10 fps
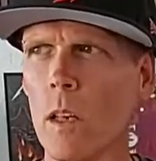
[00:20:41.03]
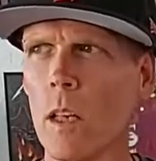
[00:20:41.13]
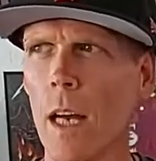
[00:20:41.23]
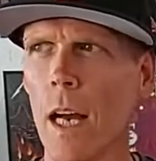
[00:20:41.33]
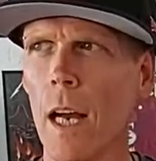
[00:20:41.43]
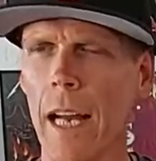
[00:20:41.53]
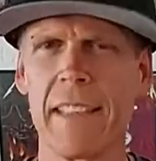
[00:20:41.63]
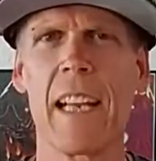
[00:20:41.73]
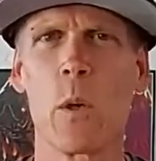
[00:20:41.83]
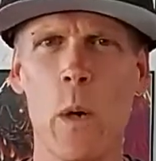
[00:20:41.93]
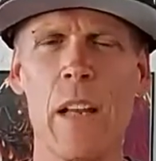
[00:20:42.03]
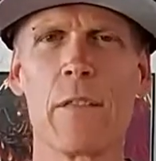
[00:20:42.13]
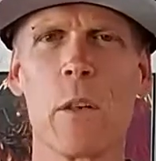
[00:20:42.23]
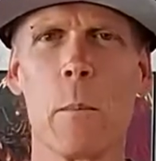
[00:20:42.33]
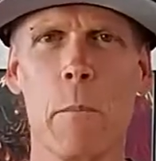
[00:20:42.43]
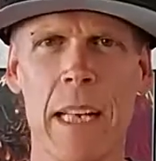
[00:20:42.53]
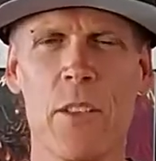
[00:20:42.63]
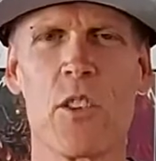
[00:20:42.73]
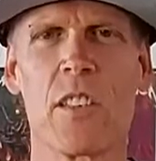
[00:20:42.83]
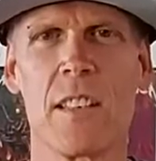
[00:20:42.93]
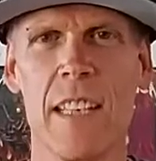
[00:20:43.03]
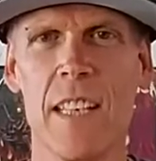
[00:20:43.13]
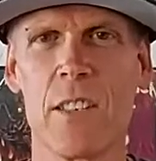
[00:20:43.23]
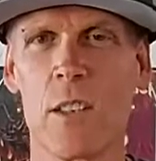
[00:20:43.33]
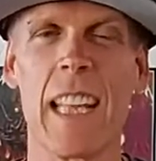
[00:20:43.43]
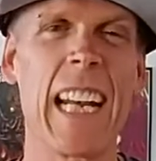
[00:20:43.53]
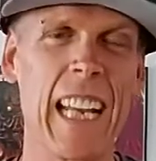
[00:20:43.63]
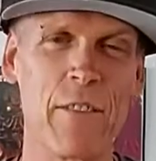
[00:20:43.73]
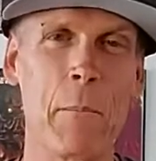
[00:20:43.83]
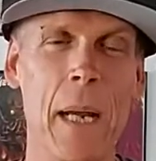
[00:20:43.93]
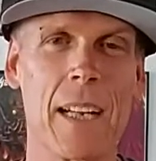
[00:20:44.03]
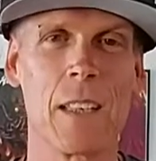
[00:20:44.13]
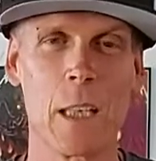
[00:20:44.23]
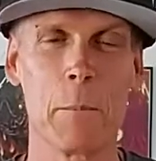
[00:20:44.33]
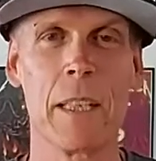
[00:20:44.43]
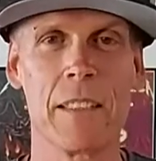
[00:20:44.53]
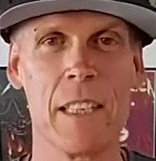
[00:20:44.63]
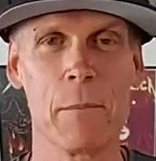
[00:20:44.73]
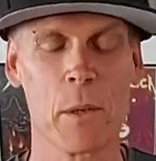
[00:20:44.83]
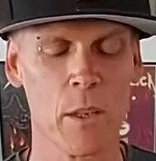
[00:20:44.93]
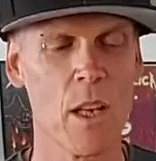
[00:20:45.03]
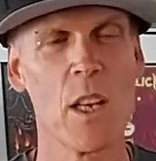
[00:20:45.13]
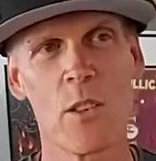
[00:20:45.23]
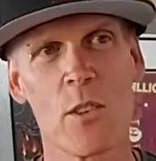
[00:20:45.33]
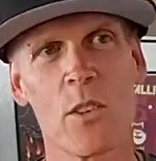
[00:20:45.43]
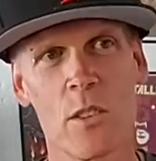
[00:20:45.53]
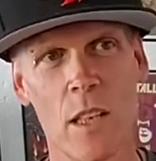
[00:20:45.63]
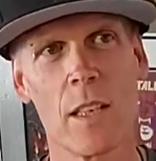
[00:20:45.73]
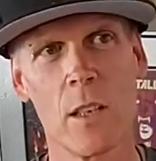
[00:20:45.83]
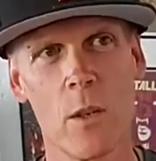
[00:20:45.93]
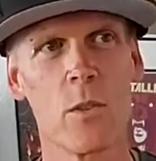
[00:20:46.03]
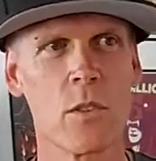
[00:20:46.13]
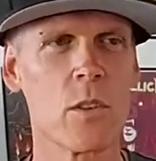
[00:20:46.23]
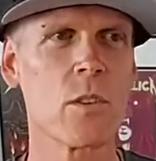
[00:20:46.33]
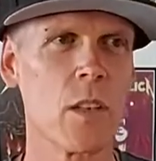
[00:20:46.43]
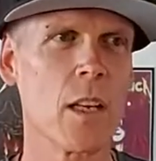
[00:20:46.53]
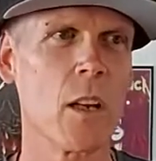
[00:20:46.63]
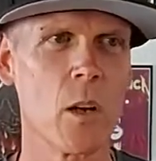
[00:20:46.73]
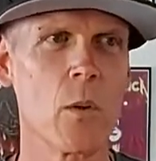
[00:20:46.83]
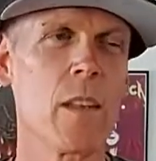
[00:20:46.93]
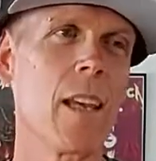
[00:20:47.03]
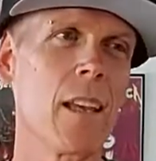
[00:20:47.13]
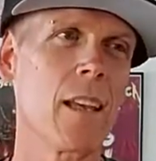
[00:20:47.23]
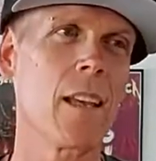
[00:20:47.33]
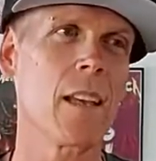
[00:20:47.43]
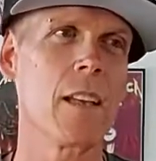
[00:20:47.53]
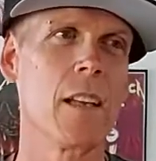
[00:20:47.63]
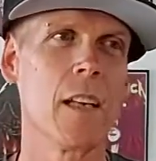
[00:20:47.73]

I take it away for a minute just to tease her, then I give it back a little bit deeper. Sir Psycho, yeah.